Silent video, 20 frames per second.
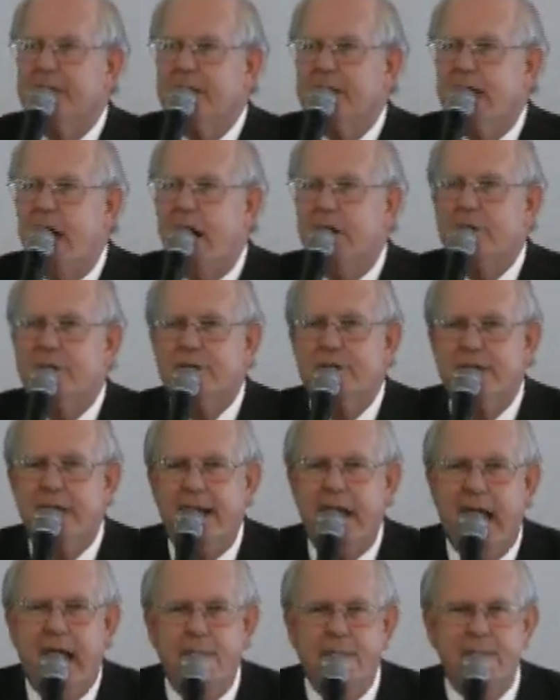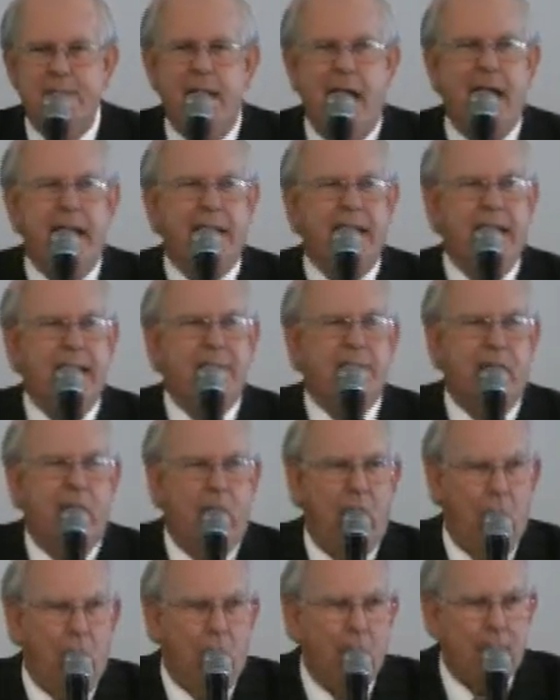the doctor said I'm not even
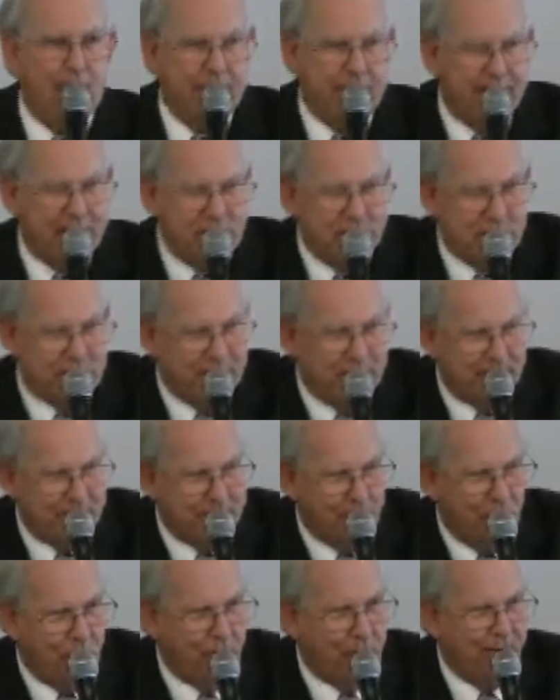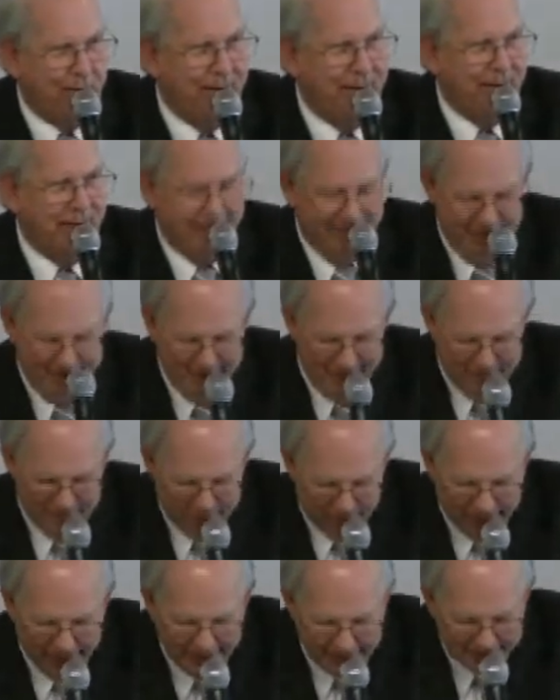a heart patient anymore.
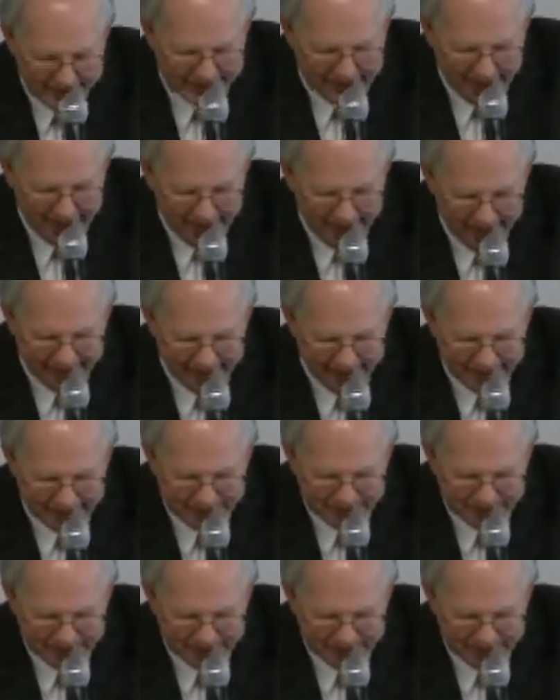Praise God.